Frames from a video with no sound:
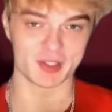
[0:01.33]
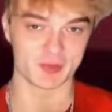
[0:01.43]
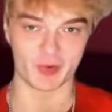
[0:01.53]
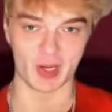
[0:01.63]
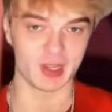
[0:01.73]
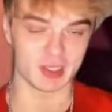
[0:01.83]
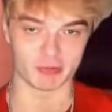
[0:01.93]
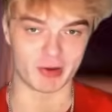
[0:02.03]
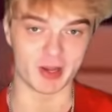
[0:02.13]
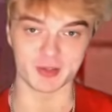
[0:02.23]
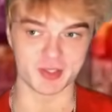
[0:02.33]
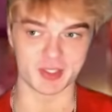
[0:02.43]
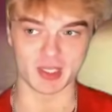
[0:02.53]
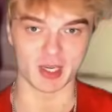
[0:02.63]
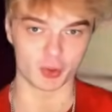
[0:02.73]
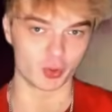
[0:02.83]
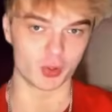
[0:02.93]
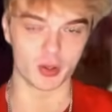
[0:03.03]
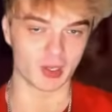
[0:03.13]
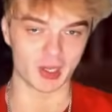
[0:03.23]
fairly rare to see a good
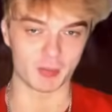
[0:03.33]
looking